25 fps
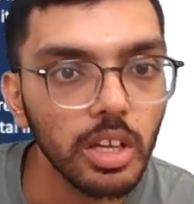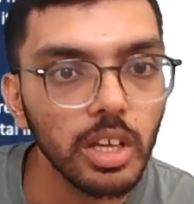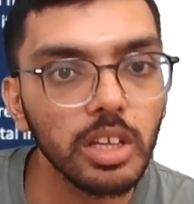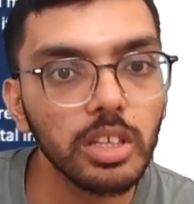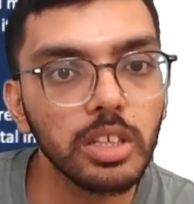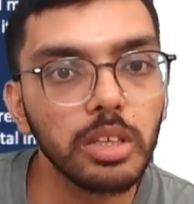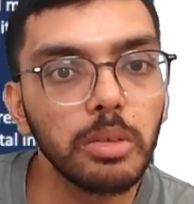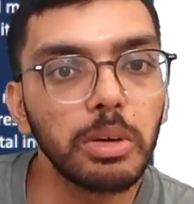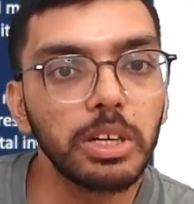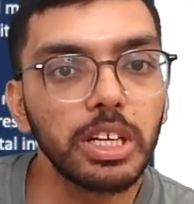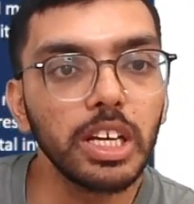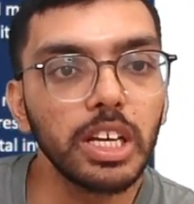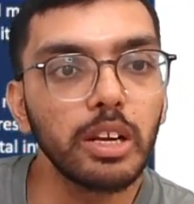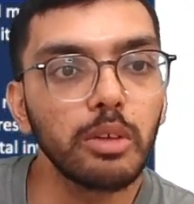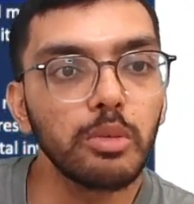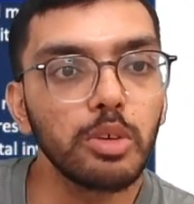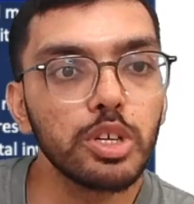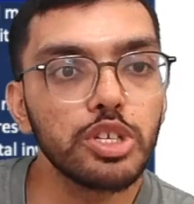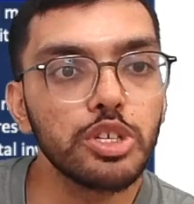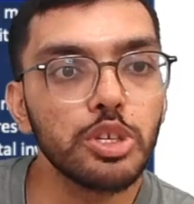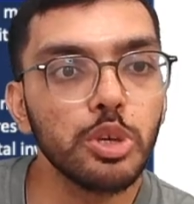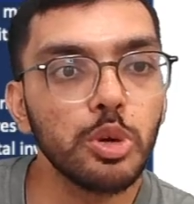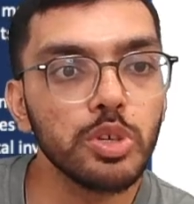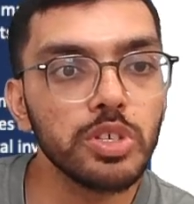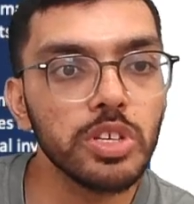The material was
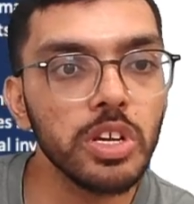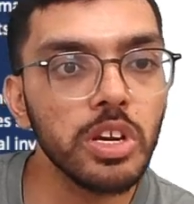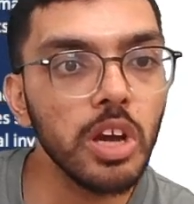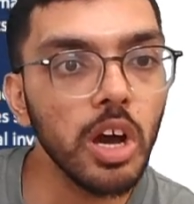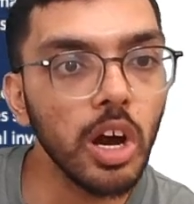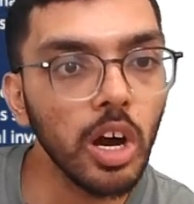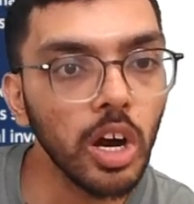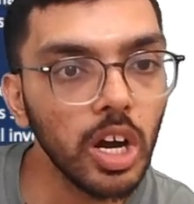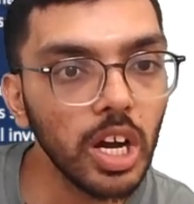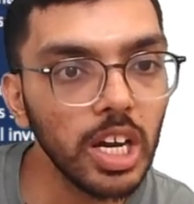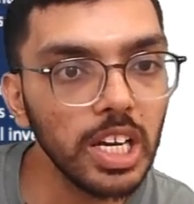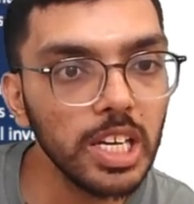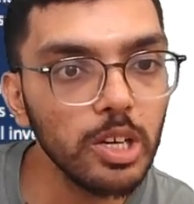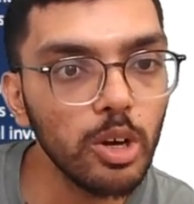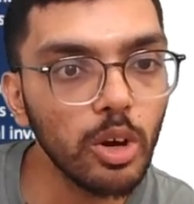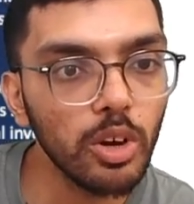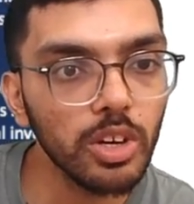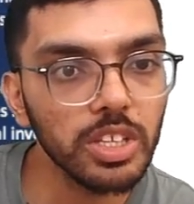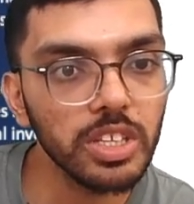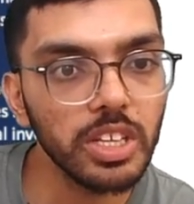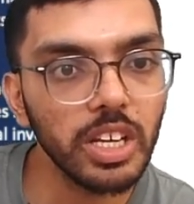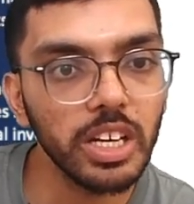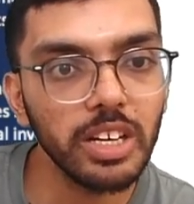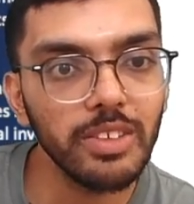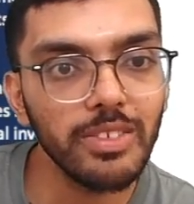chosen early on
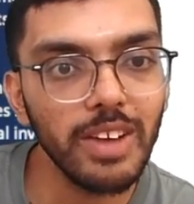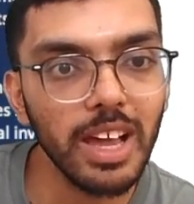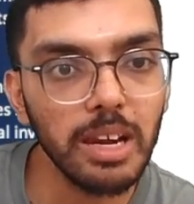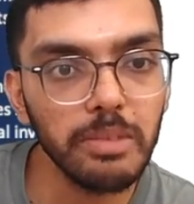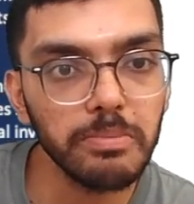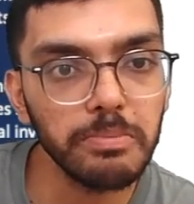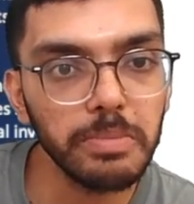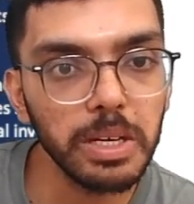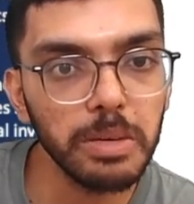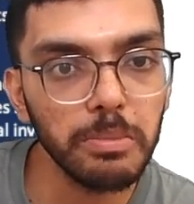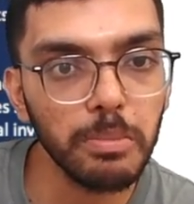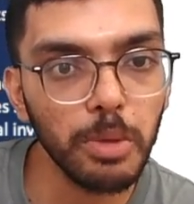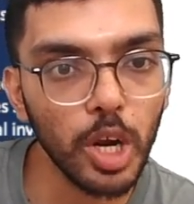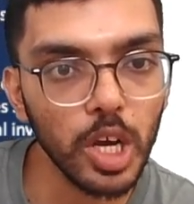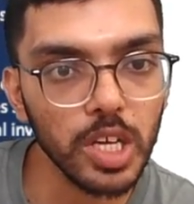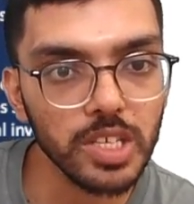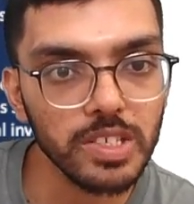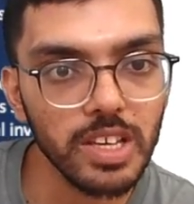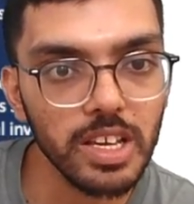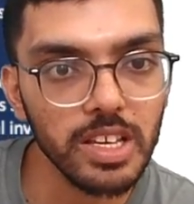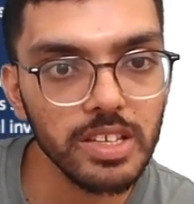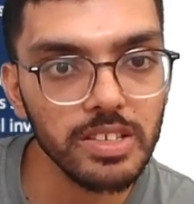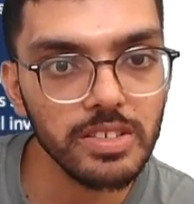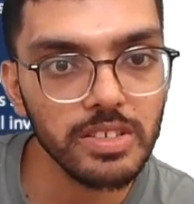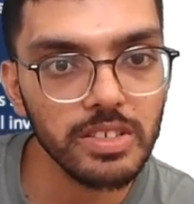in the development
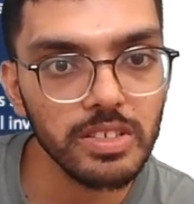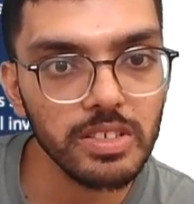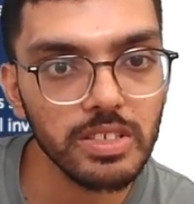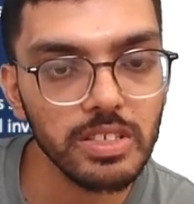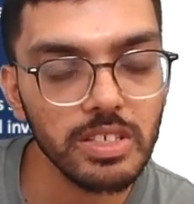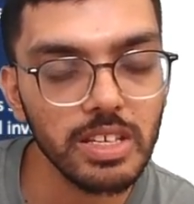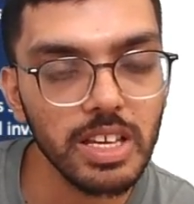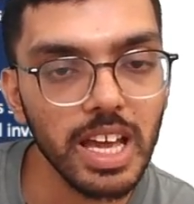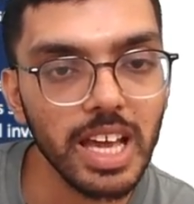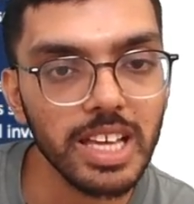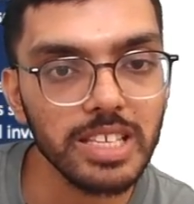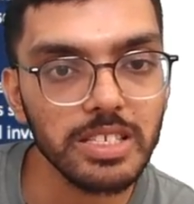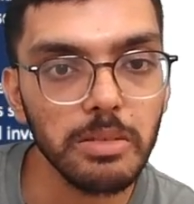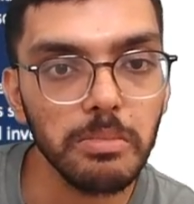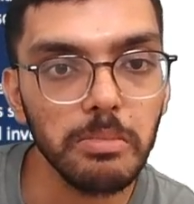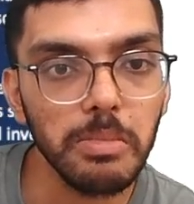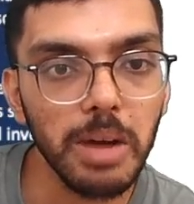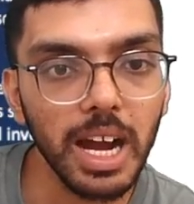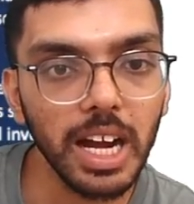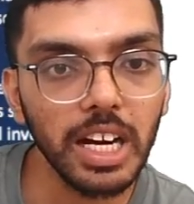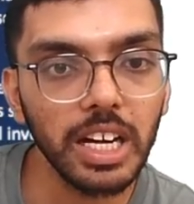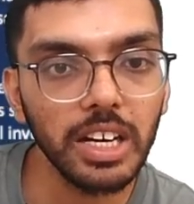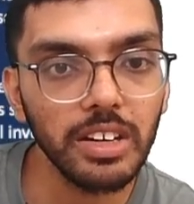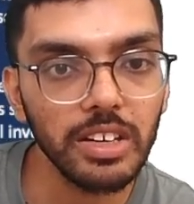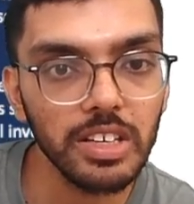process as a
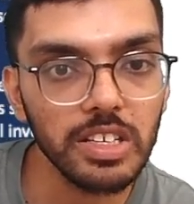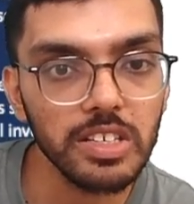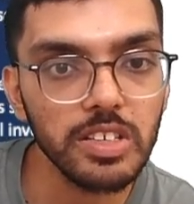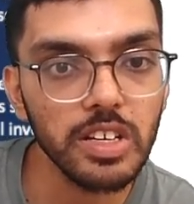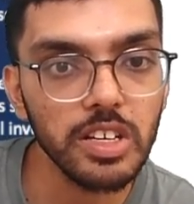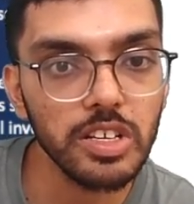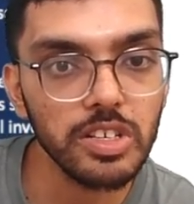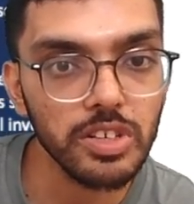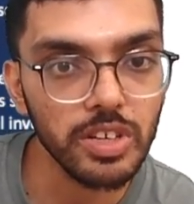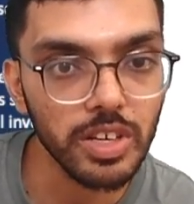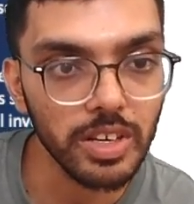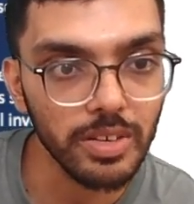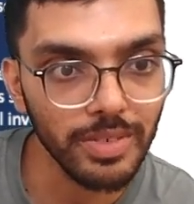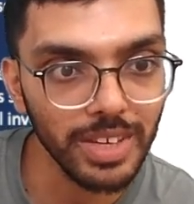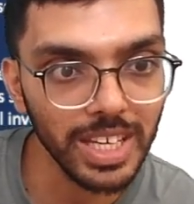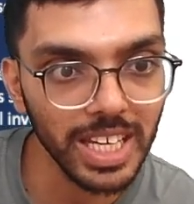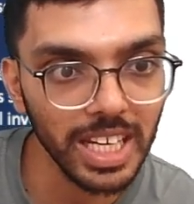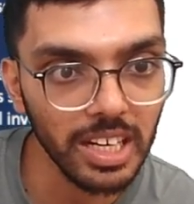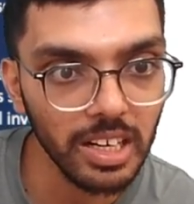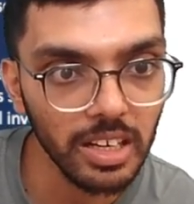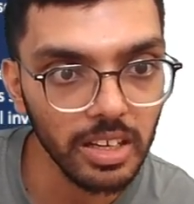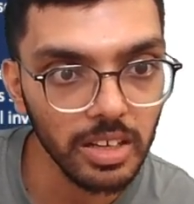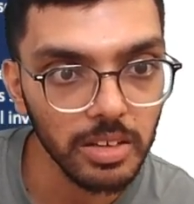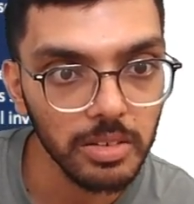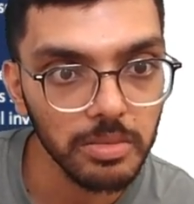market research
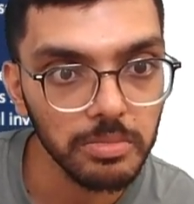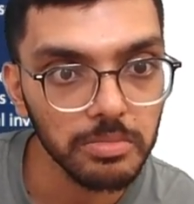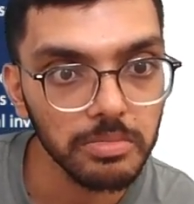revealed